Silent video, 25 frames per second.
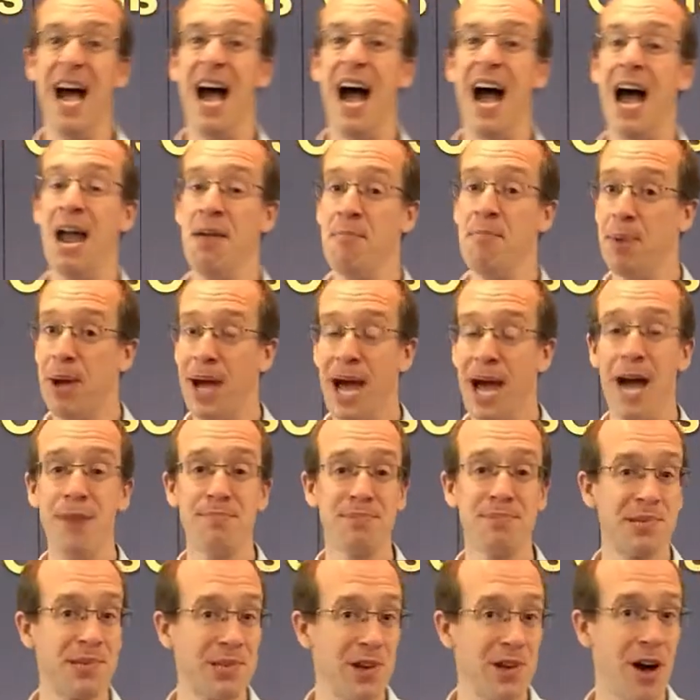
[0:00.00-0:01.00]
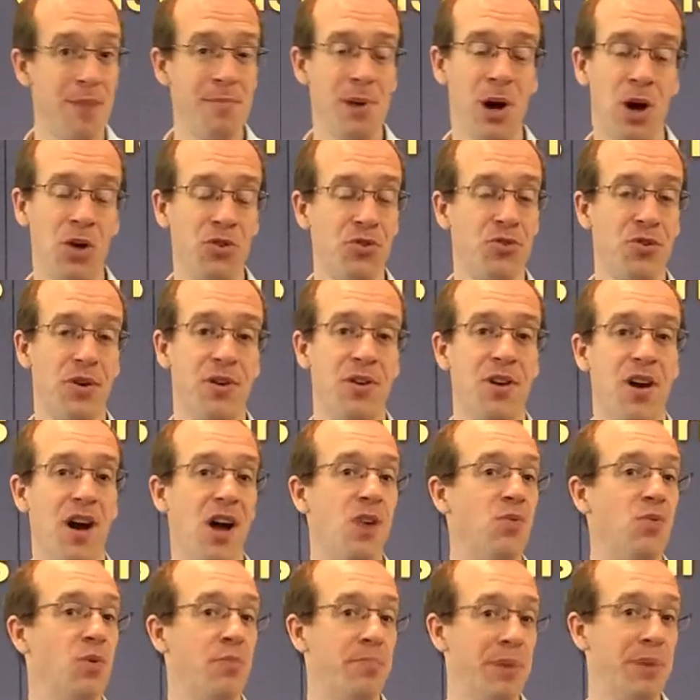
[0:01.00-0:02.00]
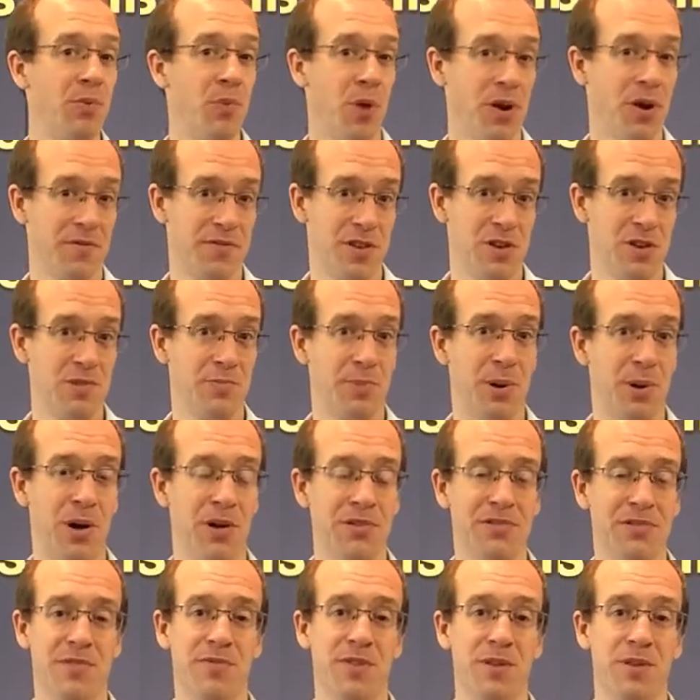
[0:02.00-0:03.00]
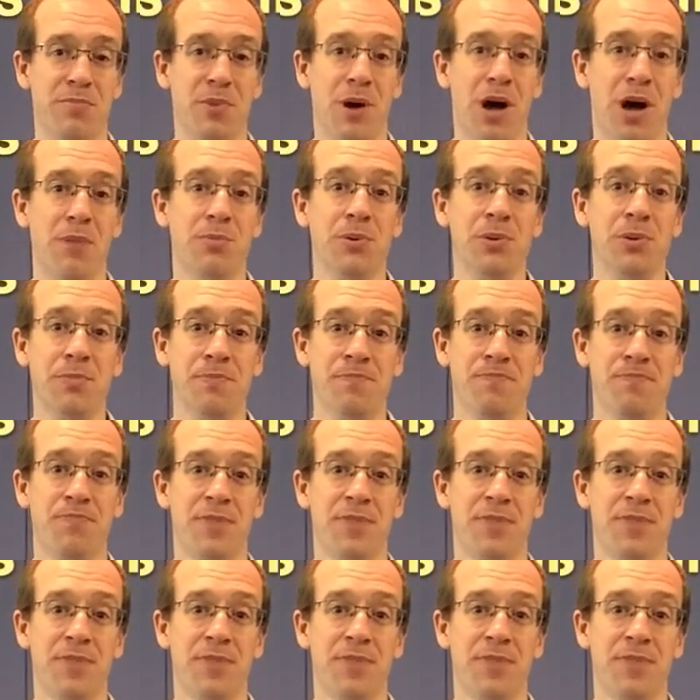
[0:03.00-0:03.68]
And perhaps Psalm 109 would be one of those parts of the Bible.